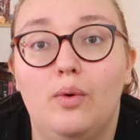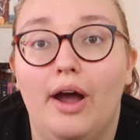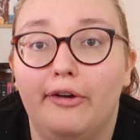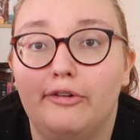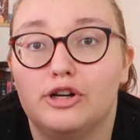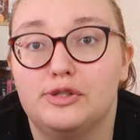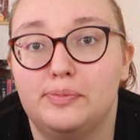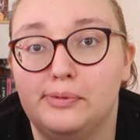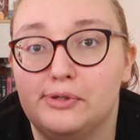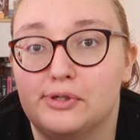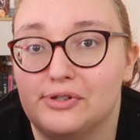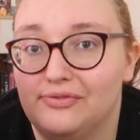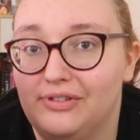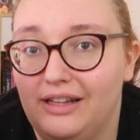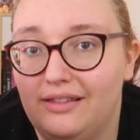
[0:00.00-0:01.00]
how you're supposed
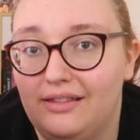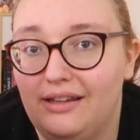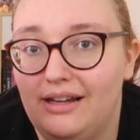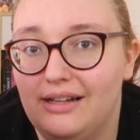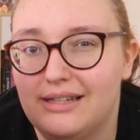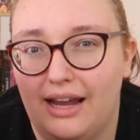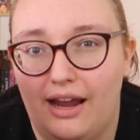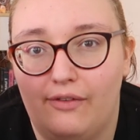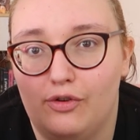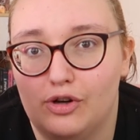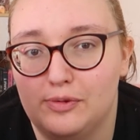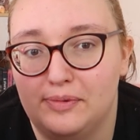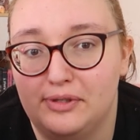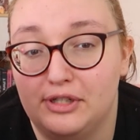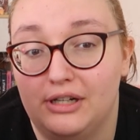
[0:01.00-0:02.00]
to read these, like if you're
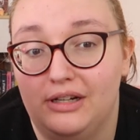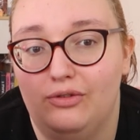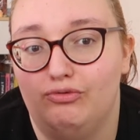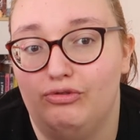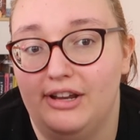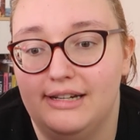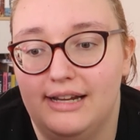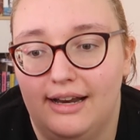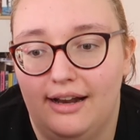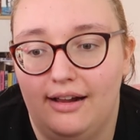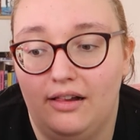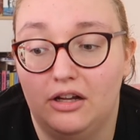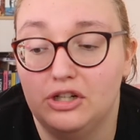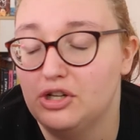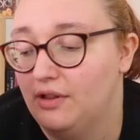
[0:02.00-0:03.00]
supposed to read it in
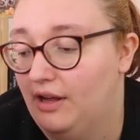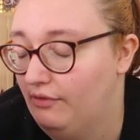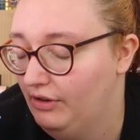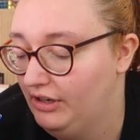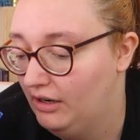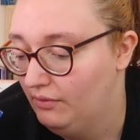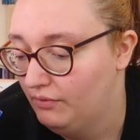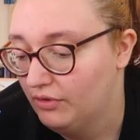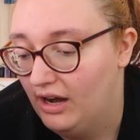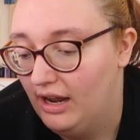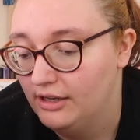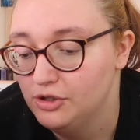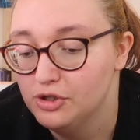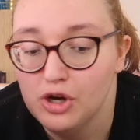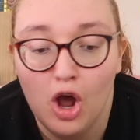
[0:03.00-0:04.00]
English and then read it in
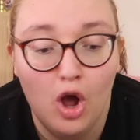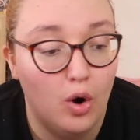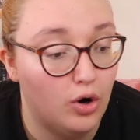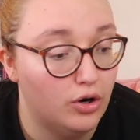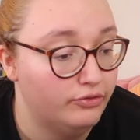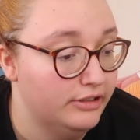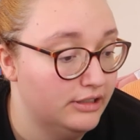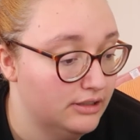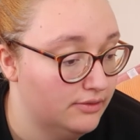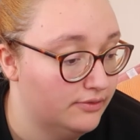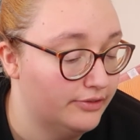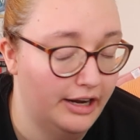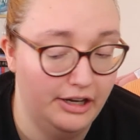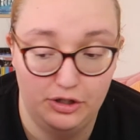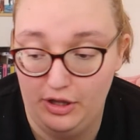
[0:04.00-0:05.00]
French, or read it in
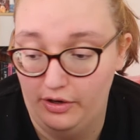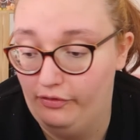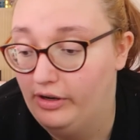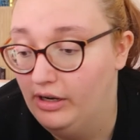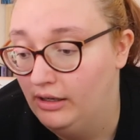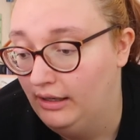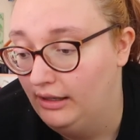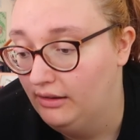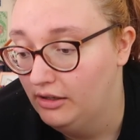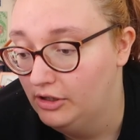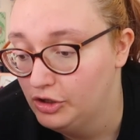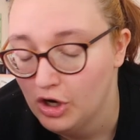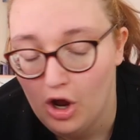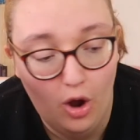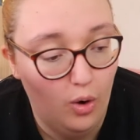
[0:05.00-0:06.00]
French then read it in
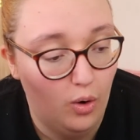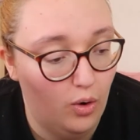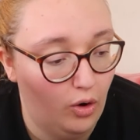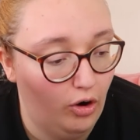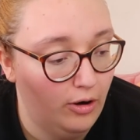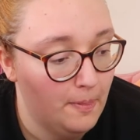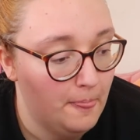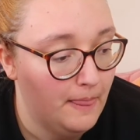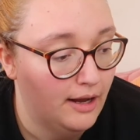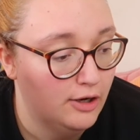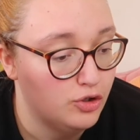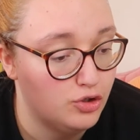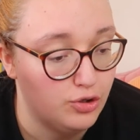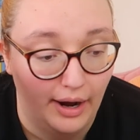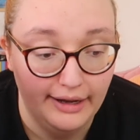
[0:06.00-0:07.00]
English, or
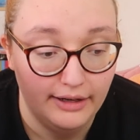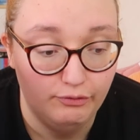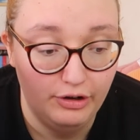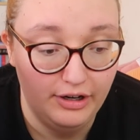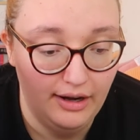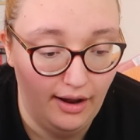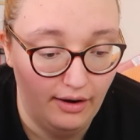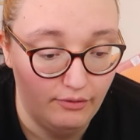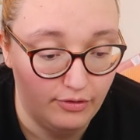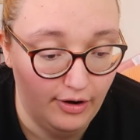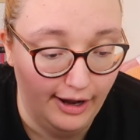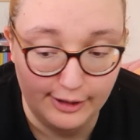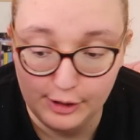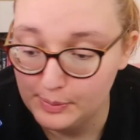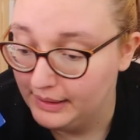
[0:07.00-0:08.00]
try and read it in
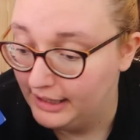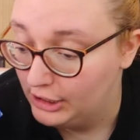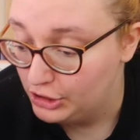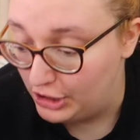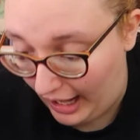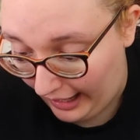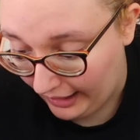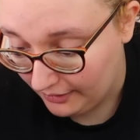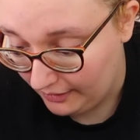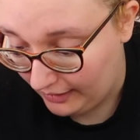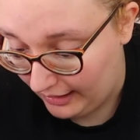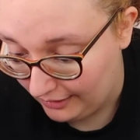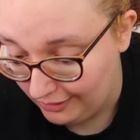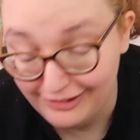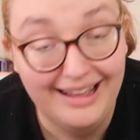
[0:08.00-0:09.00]
French but like check the
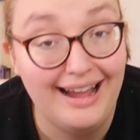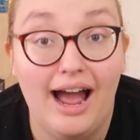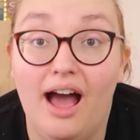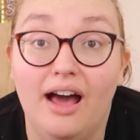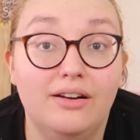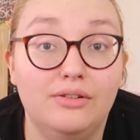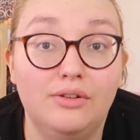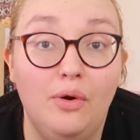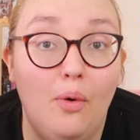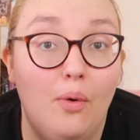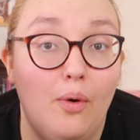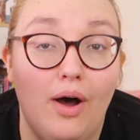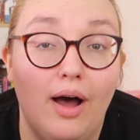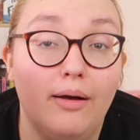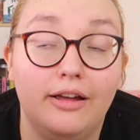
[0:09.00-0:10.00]
English. Like, I don't
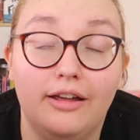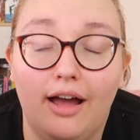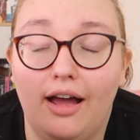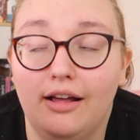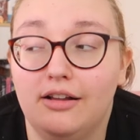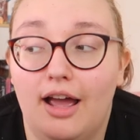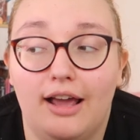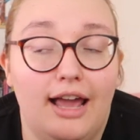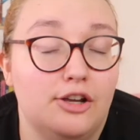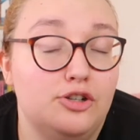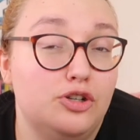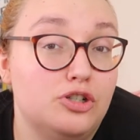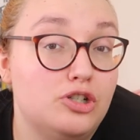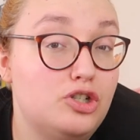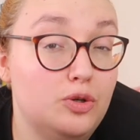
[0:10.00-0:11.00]
know. I guess
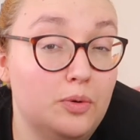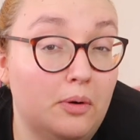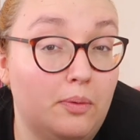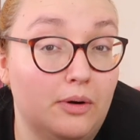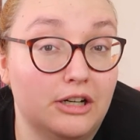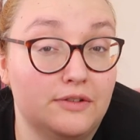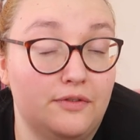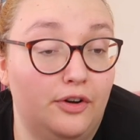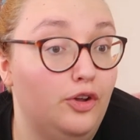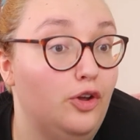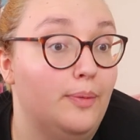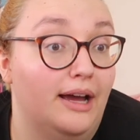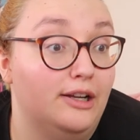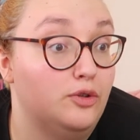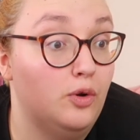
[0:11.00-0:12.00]
you just do what works for
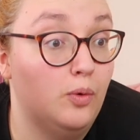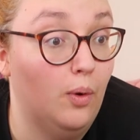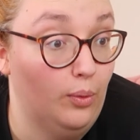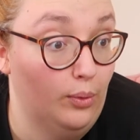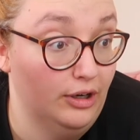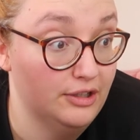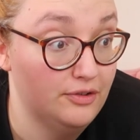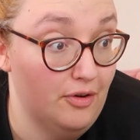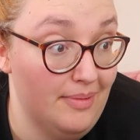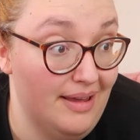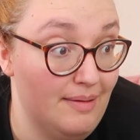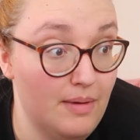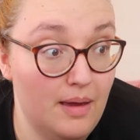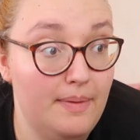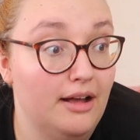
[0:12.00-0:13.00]
you, but I don't know what works for
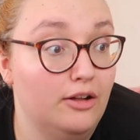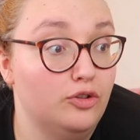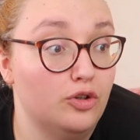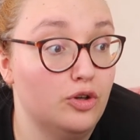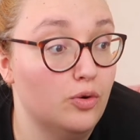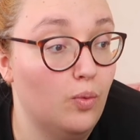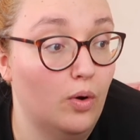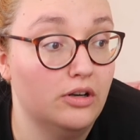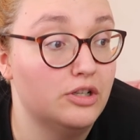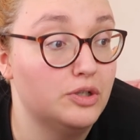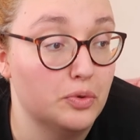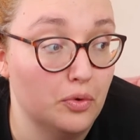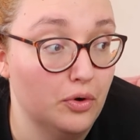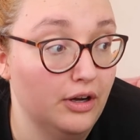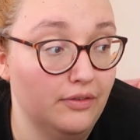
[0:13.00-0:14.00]
me. Maybe I'll do one
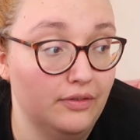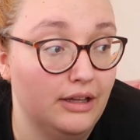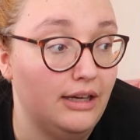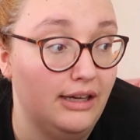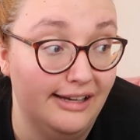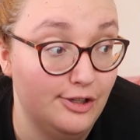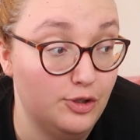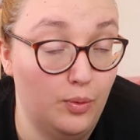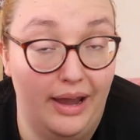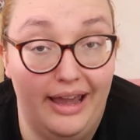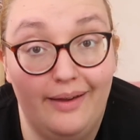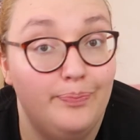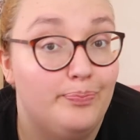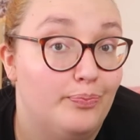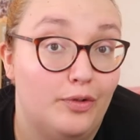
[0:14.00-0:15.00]
story of like each
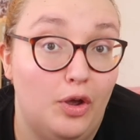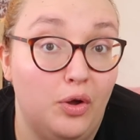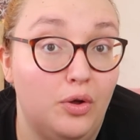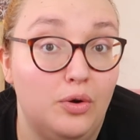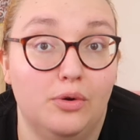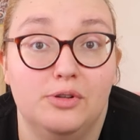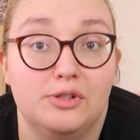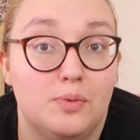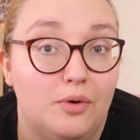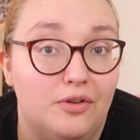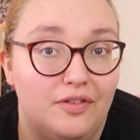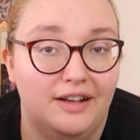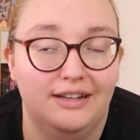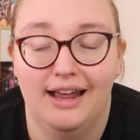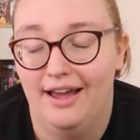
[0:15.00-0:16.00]
way. Who knows, we'll
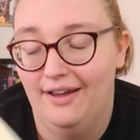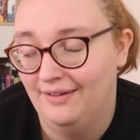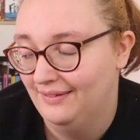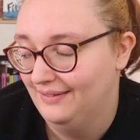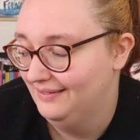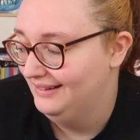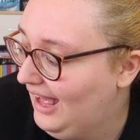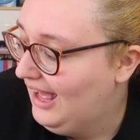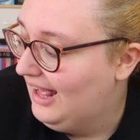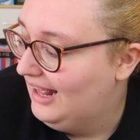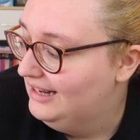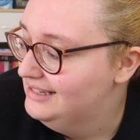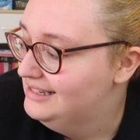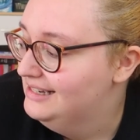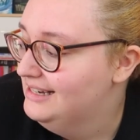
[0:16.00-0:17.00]
find out.
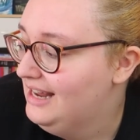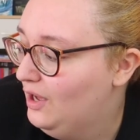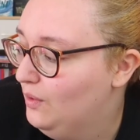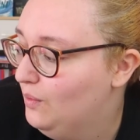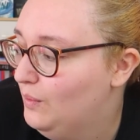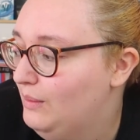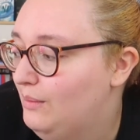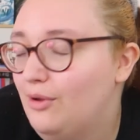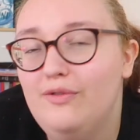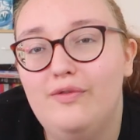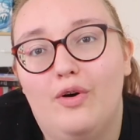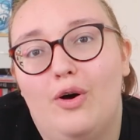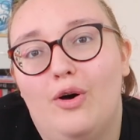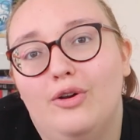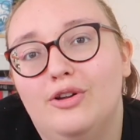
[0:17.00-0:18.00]
And now we move
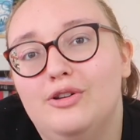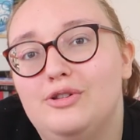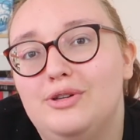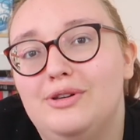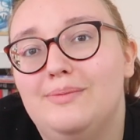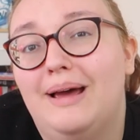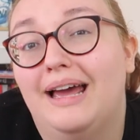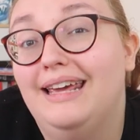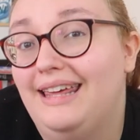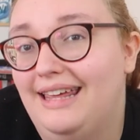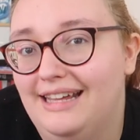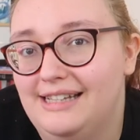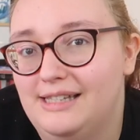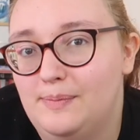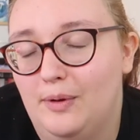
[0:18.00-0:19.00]
on to my
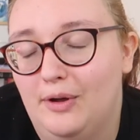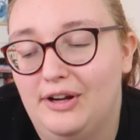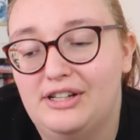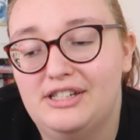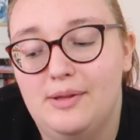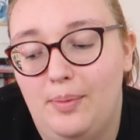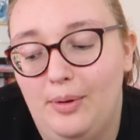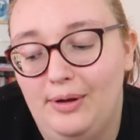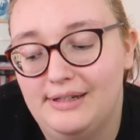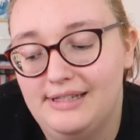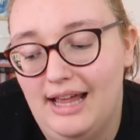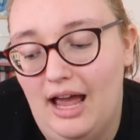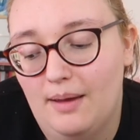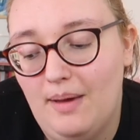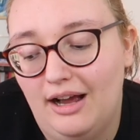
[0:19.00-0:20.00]
kids' books, the books
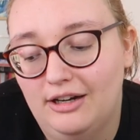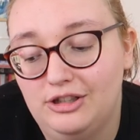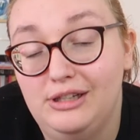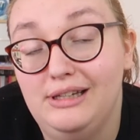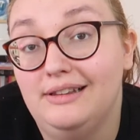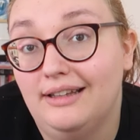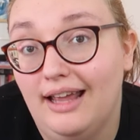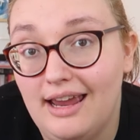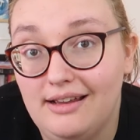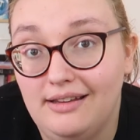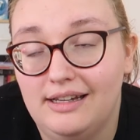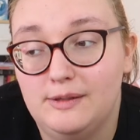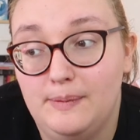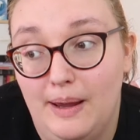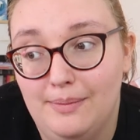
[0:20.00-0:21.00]
that I'm actually
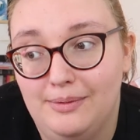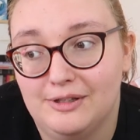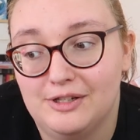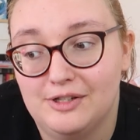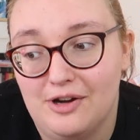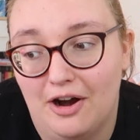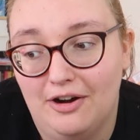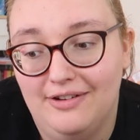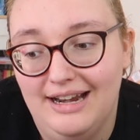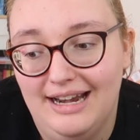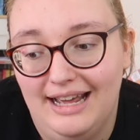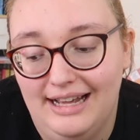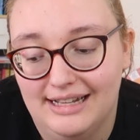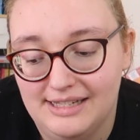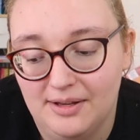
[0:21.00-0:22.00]
likely to be able to start
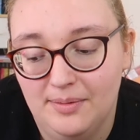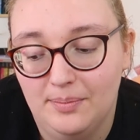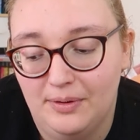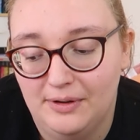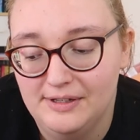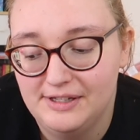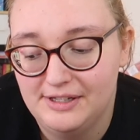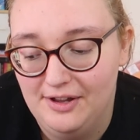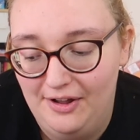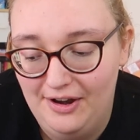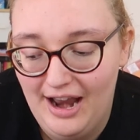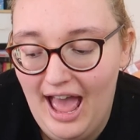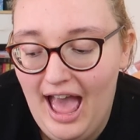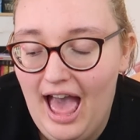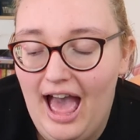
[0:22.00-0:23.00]
reading at some point
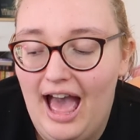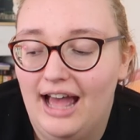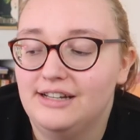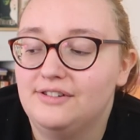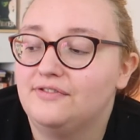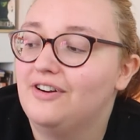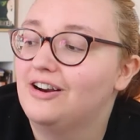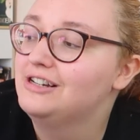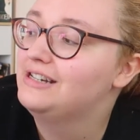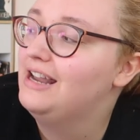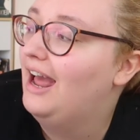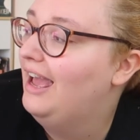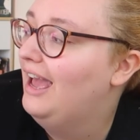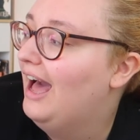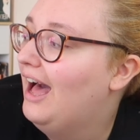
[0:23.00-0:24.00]
soon. And first
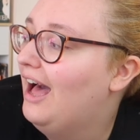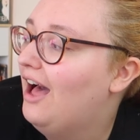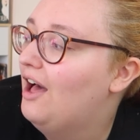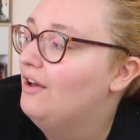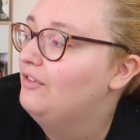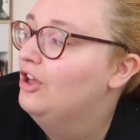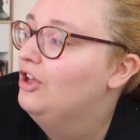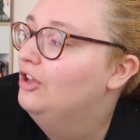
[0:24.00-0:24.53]
I have,